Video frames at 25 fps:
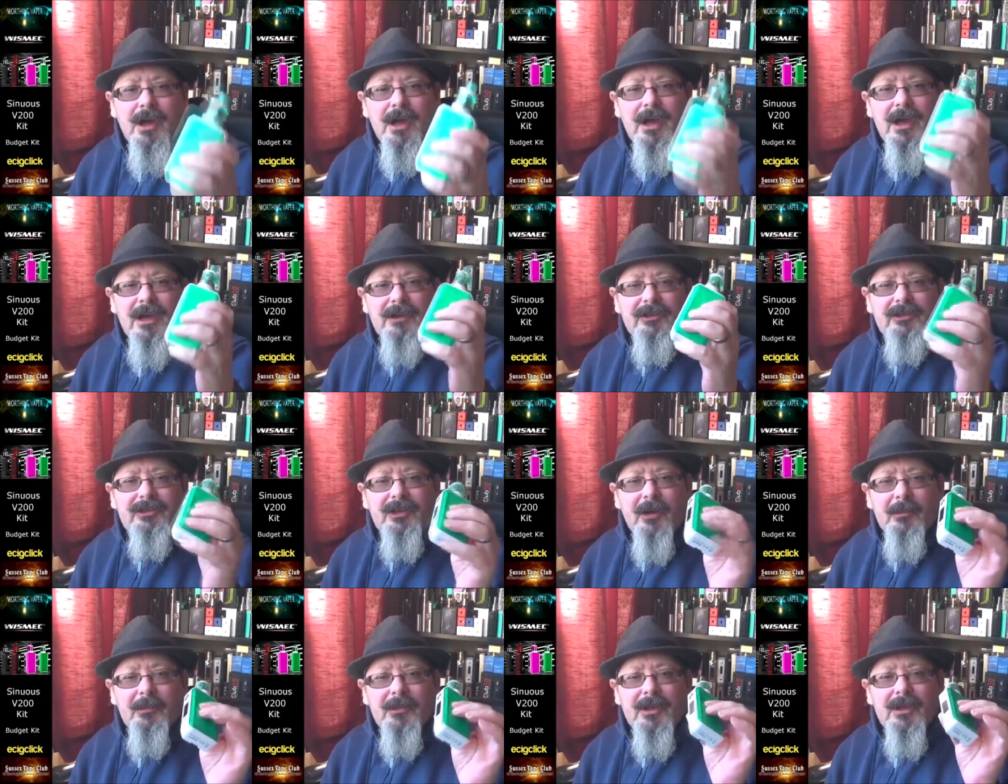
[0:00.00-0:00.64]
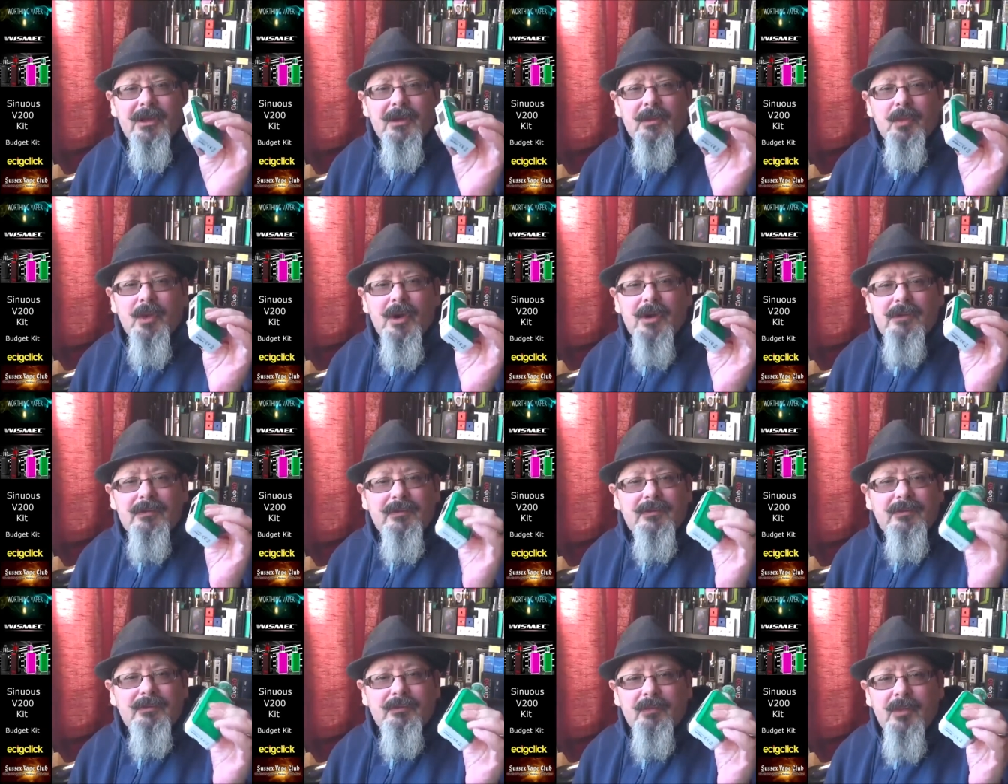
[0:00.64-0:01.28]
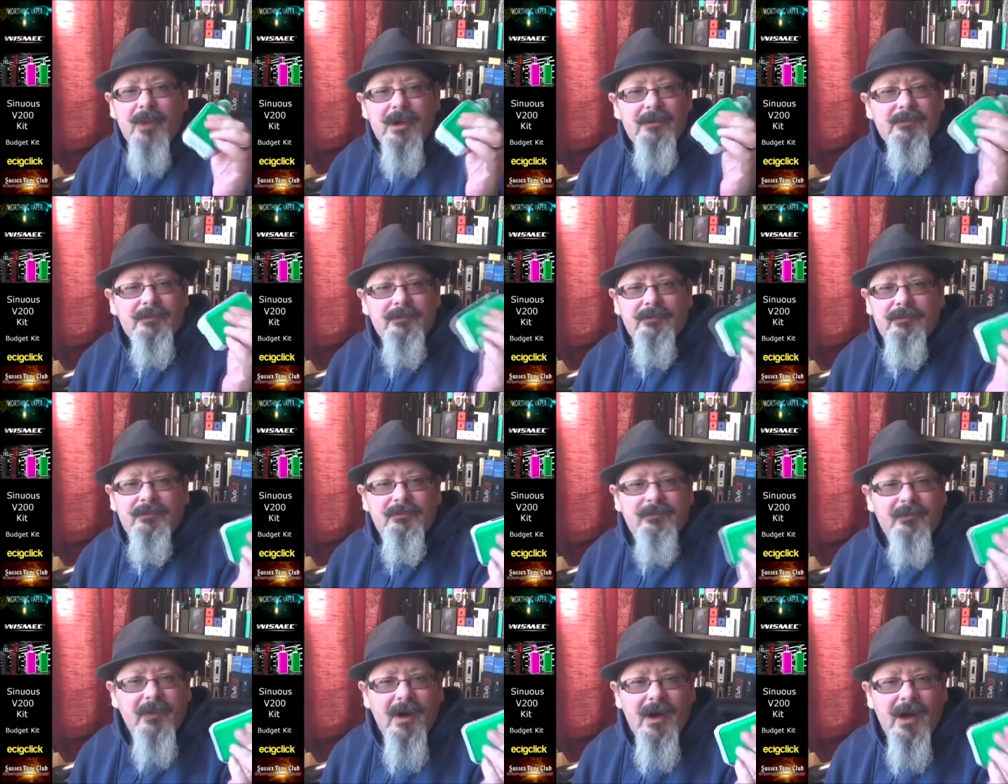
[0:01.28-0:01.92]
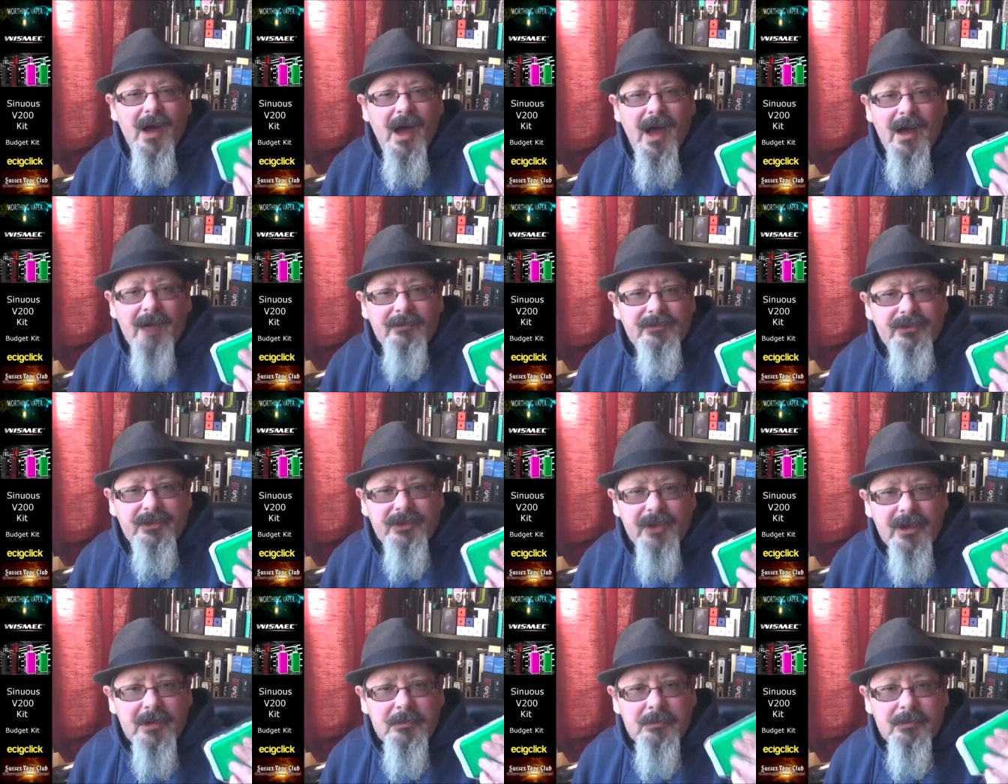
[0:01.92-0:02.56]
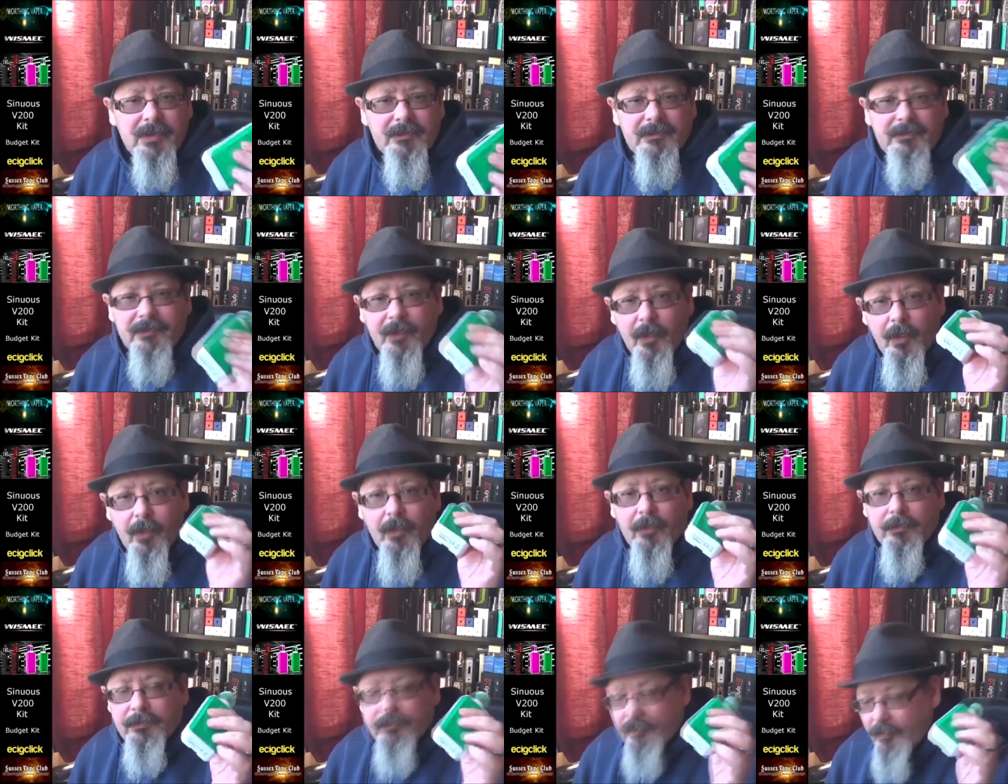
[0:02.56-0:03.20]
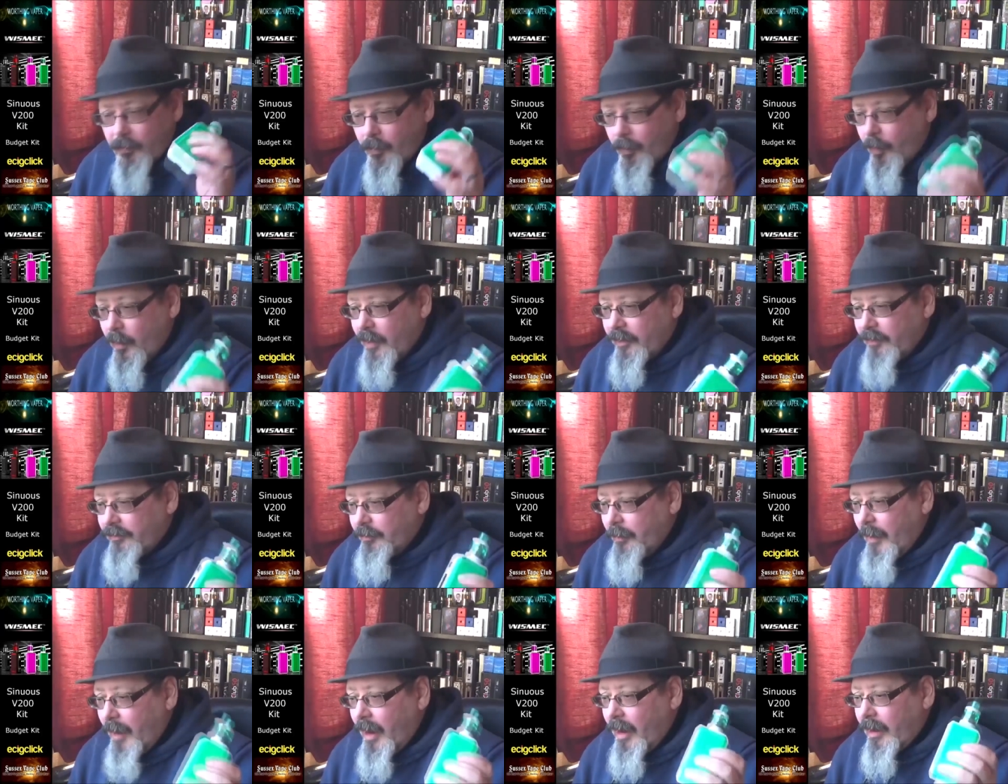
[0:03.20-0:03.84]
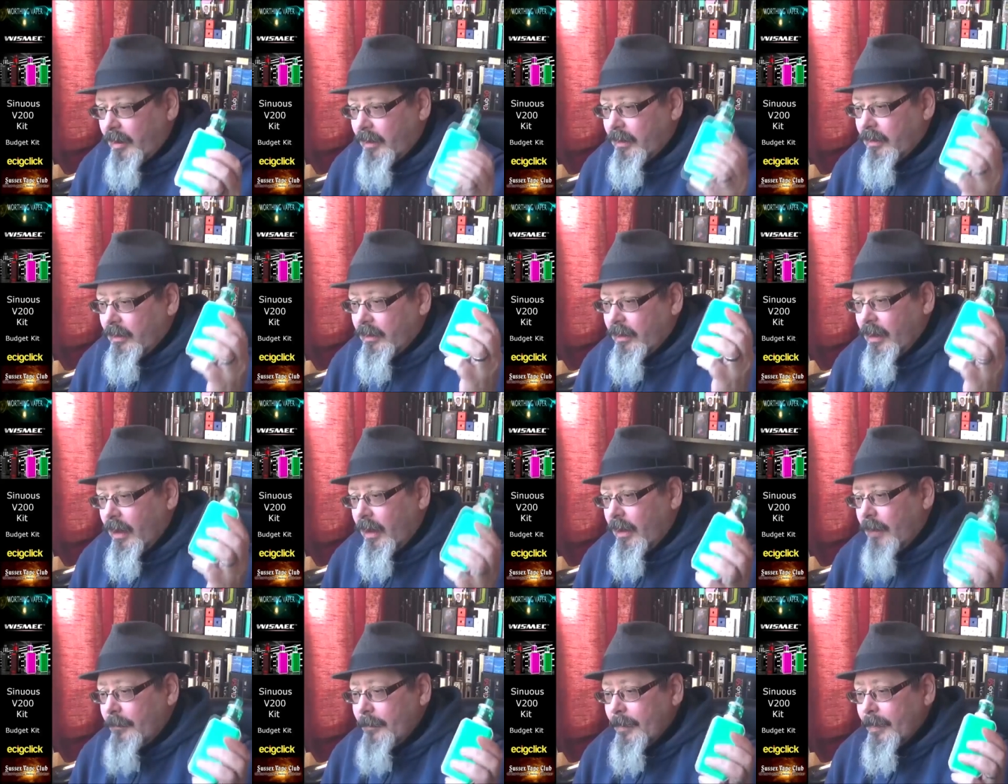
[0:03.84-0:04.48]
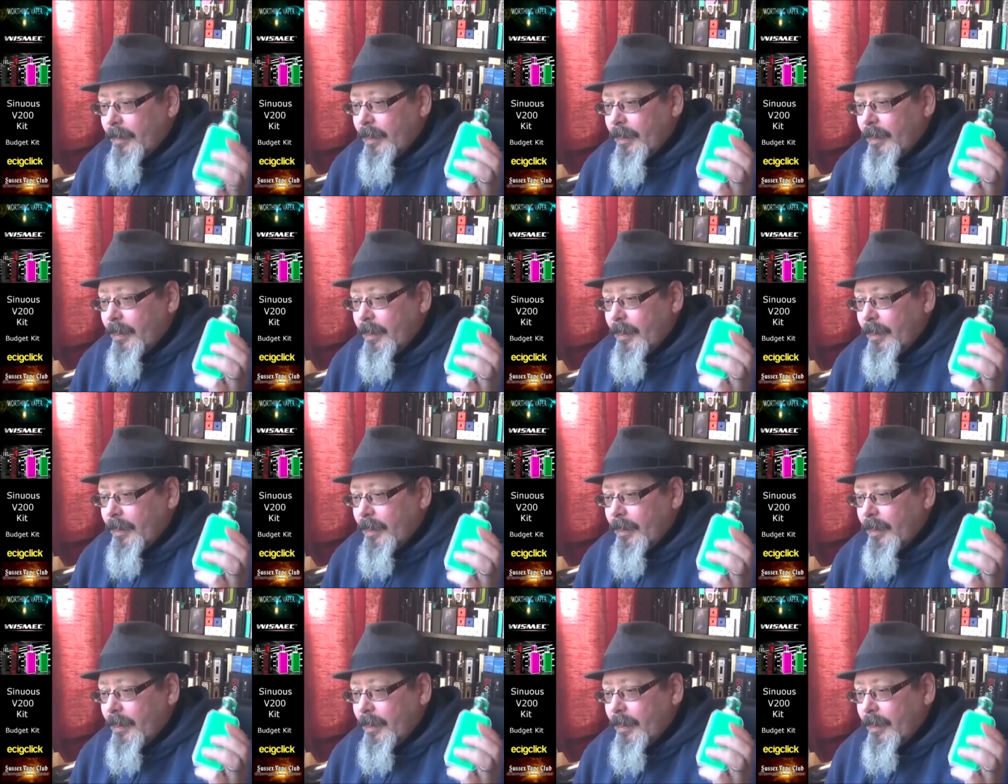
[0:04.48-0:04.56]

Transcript: It's something that we've we've have seen before from Wismec, yeah.